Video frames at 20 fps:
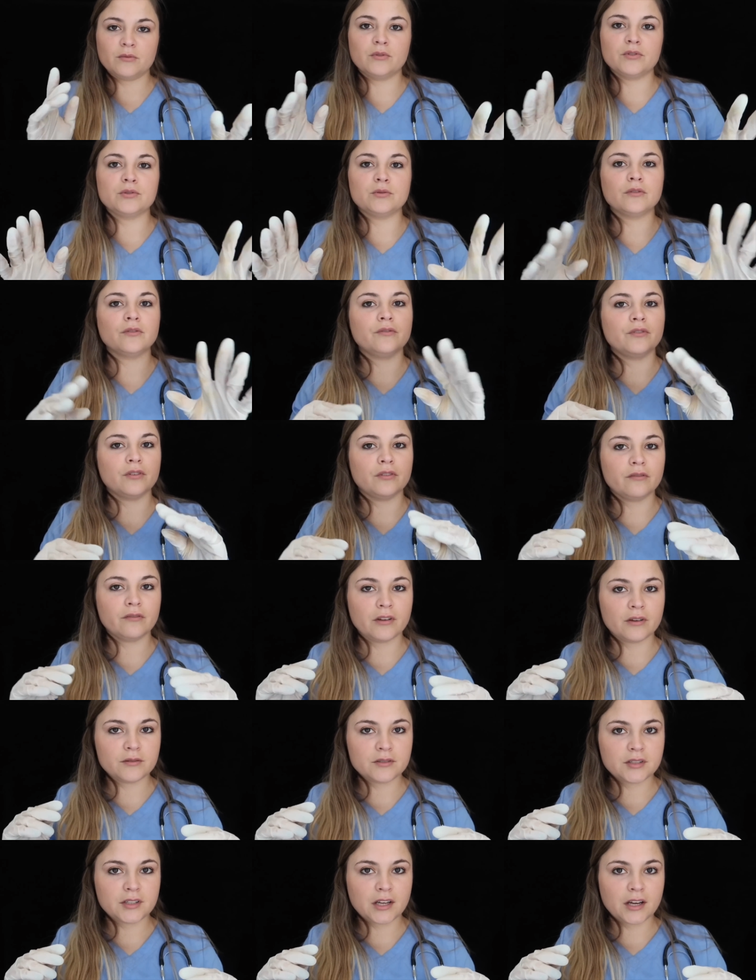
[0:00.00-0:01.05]
So we'll do a few
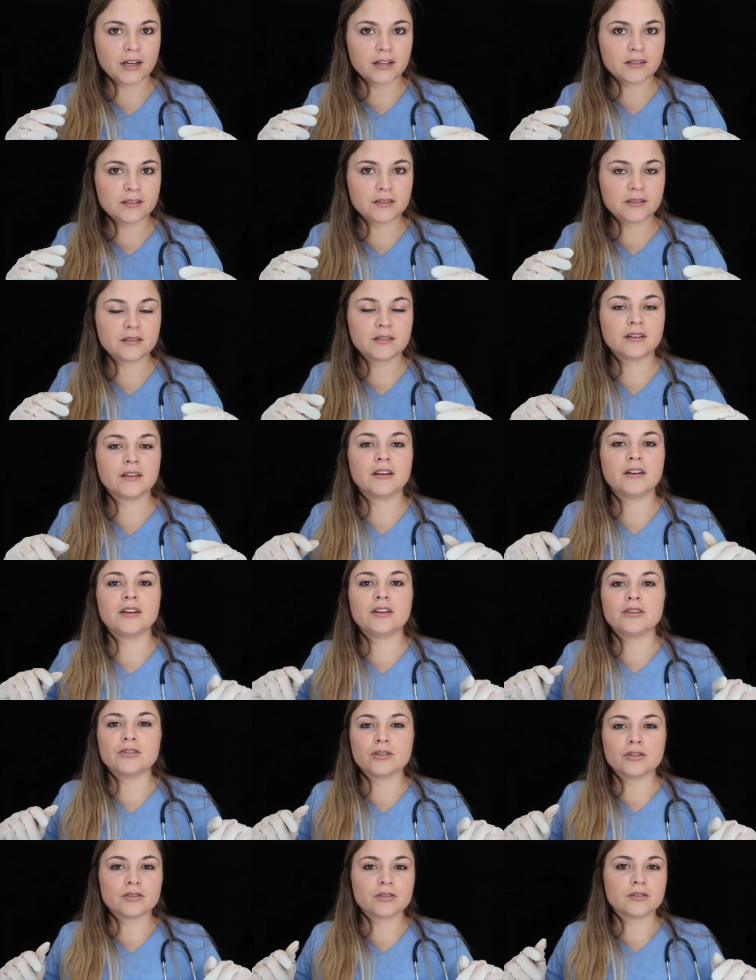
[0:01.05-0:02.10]
of those tests
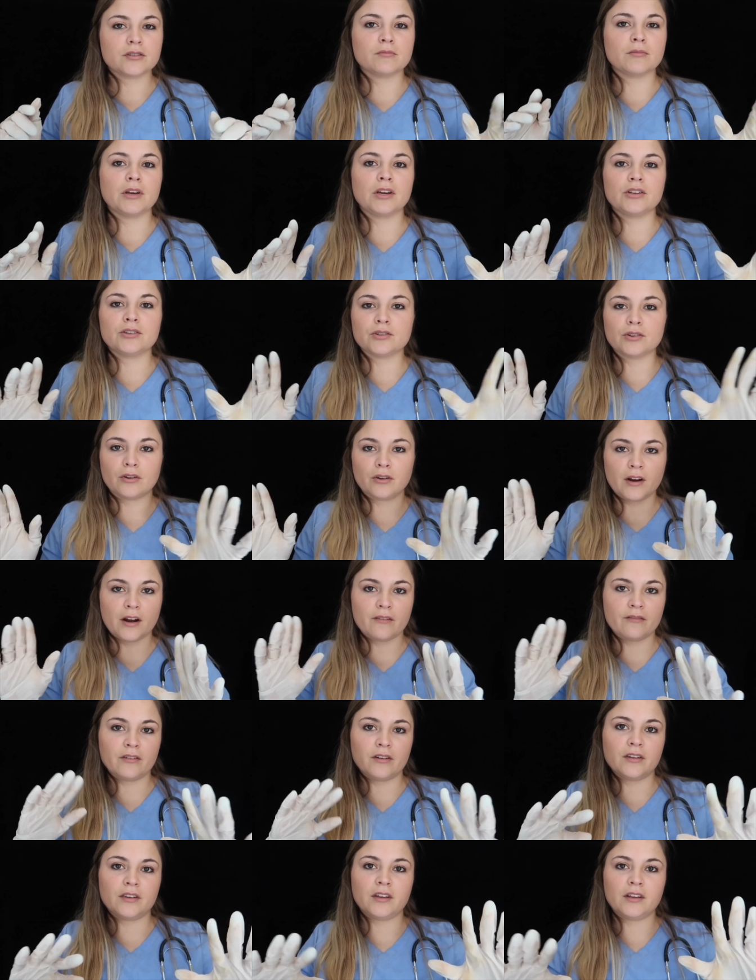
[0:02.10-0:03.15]
just to make sure
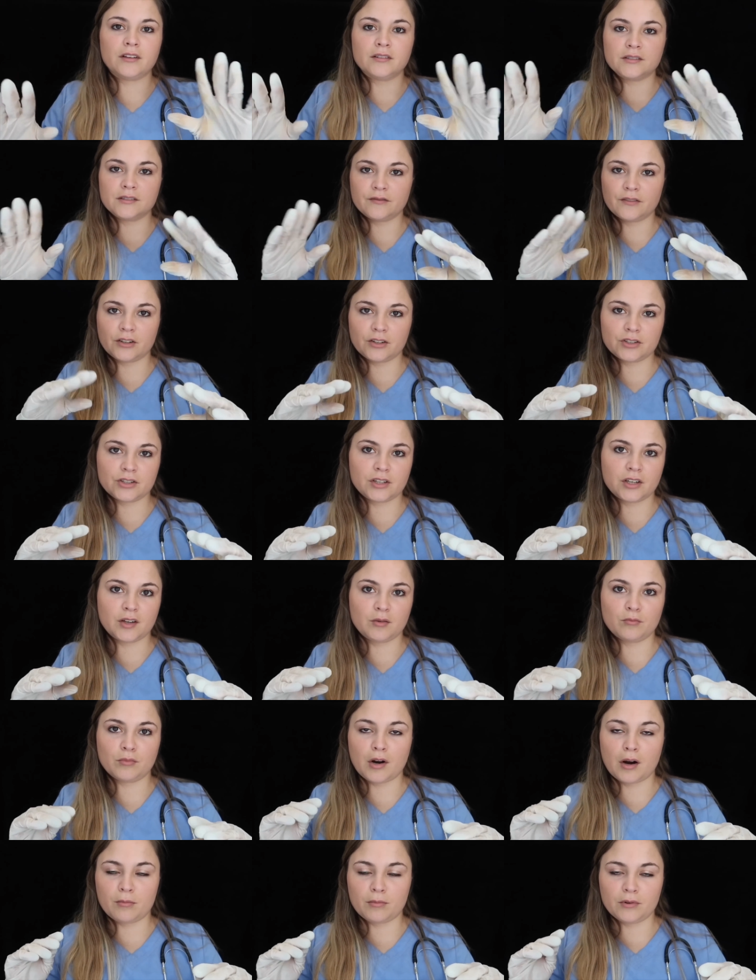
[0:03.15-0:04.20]
everything is
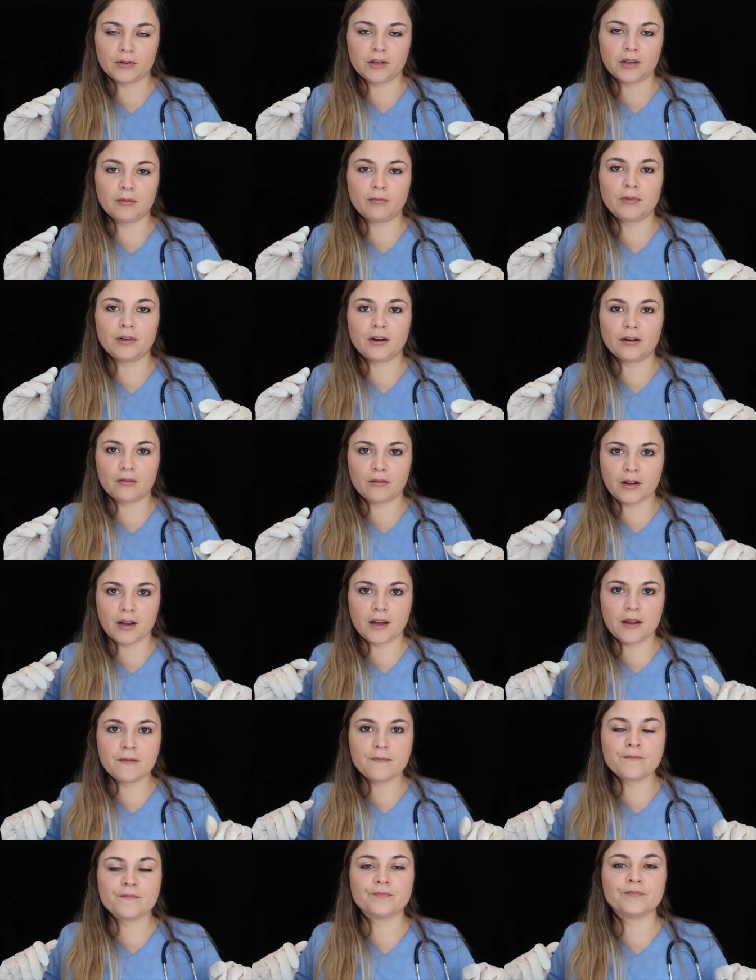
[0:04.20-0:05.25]
functioning properly up there,
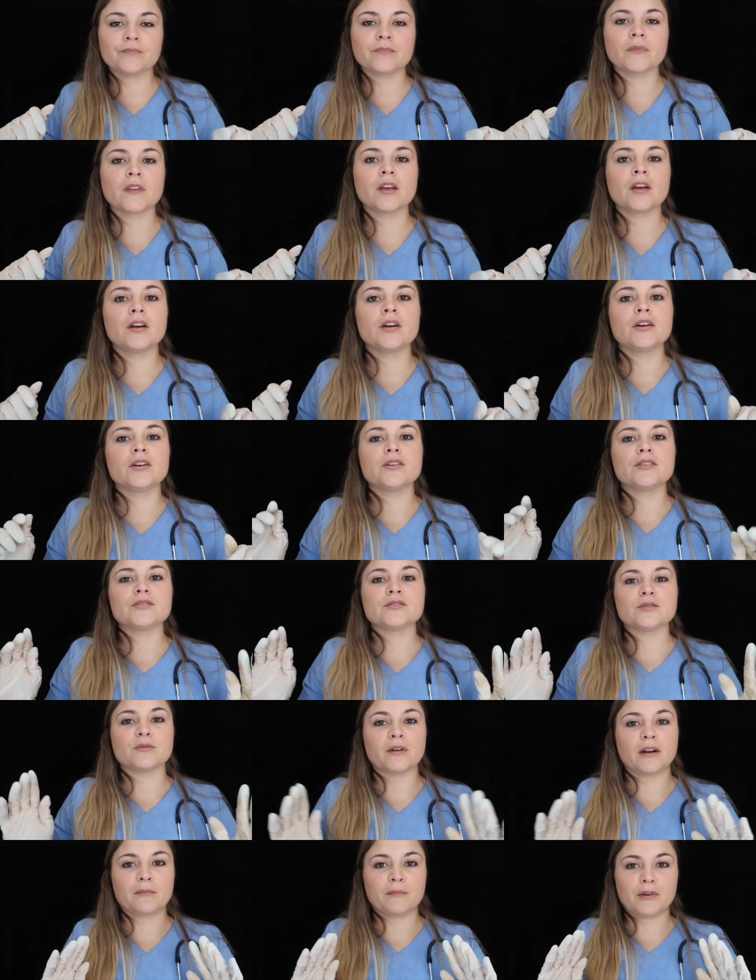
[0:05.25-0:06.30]
okay?
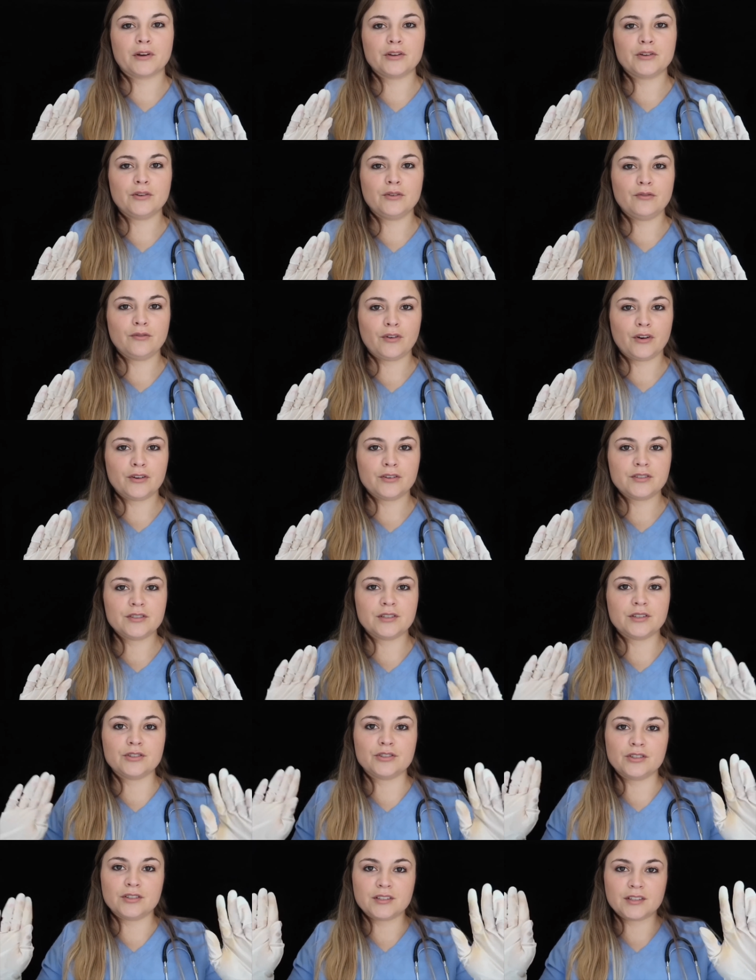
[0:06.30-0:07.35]
So what I'm going to do
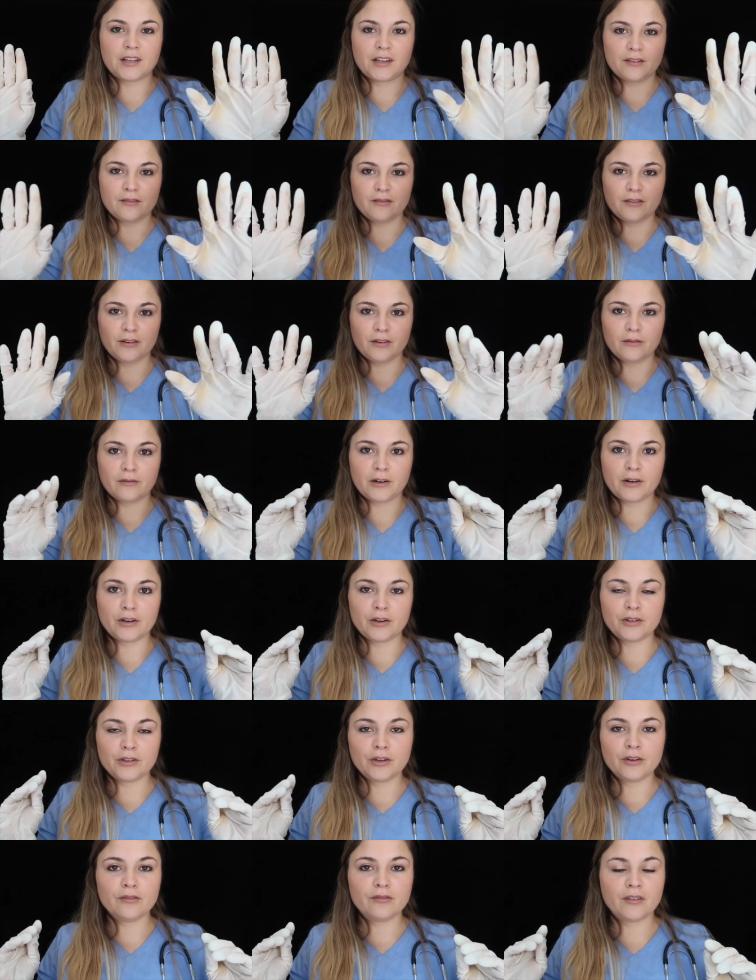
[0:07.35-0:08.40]
first is just kind of feel
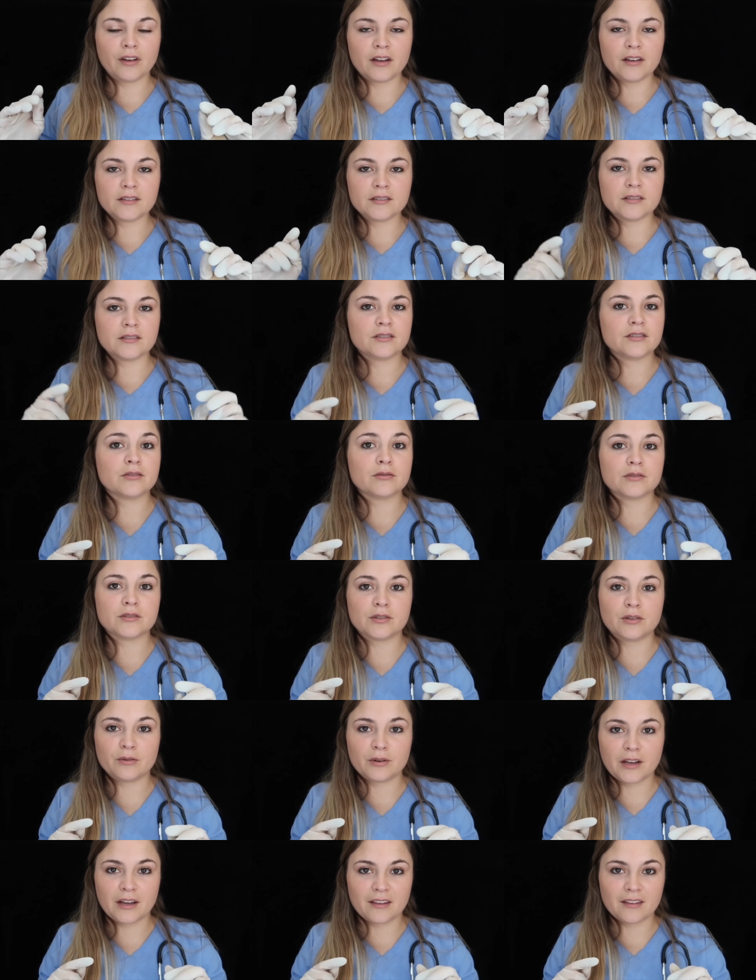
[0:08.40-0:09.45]
around on your face. So
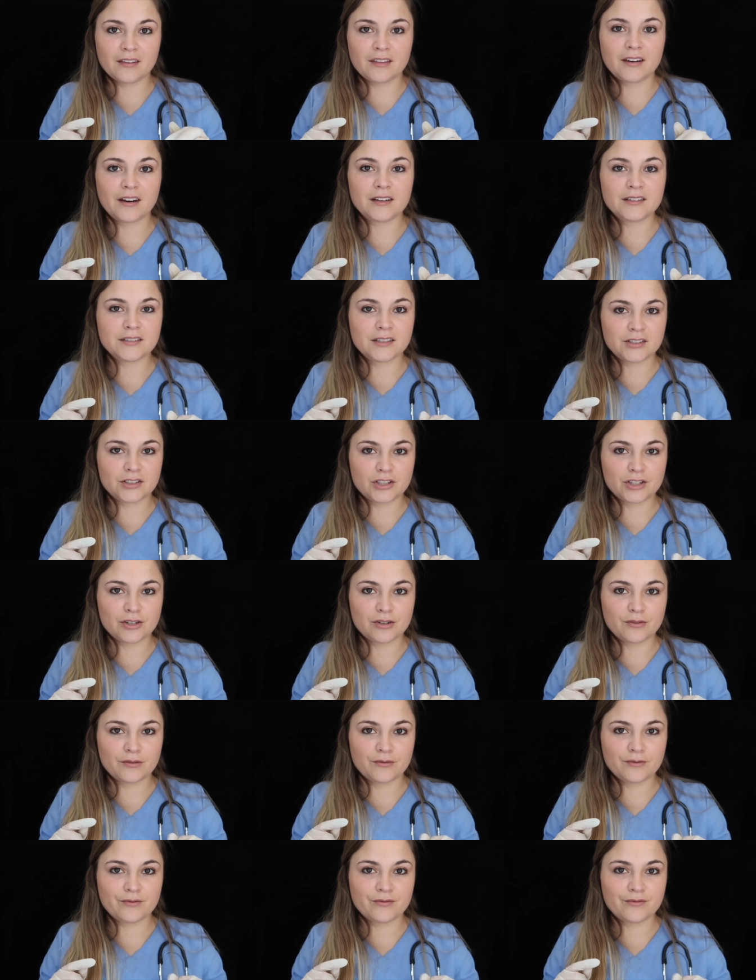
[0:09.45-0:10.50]
is it okay that I
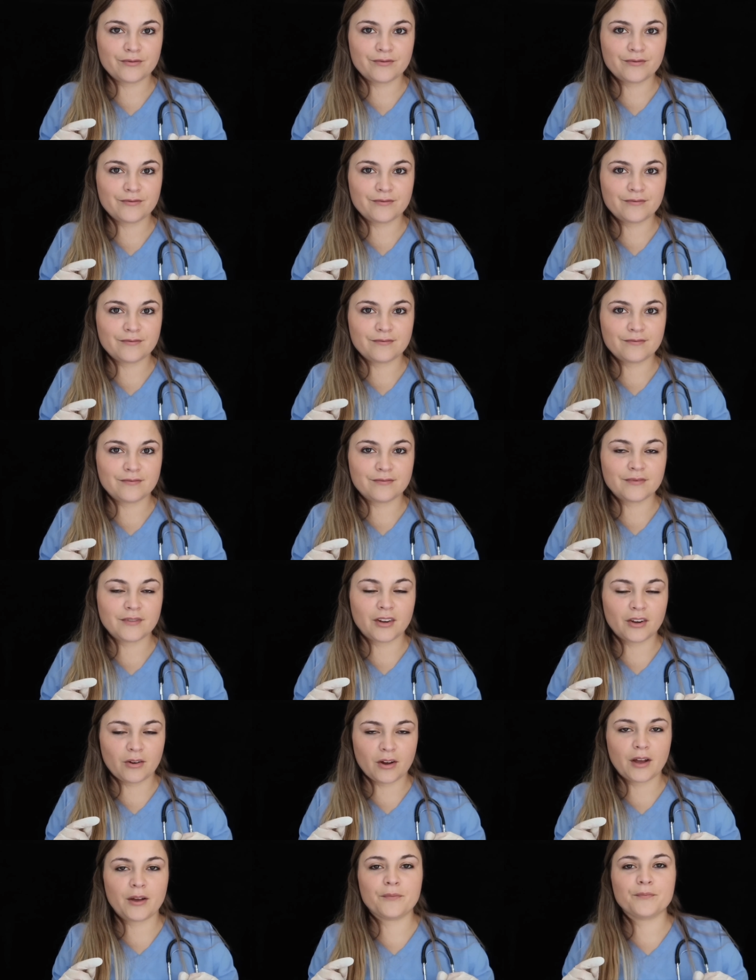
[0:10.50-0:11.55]
touch you?
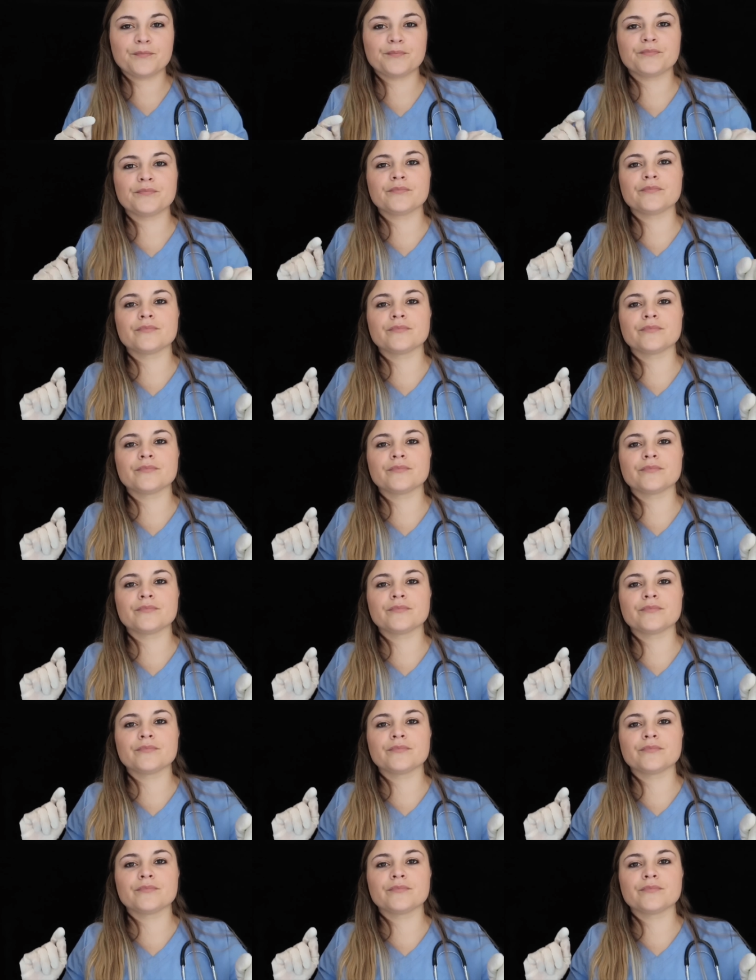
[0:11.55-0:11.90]
Okay.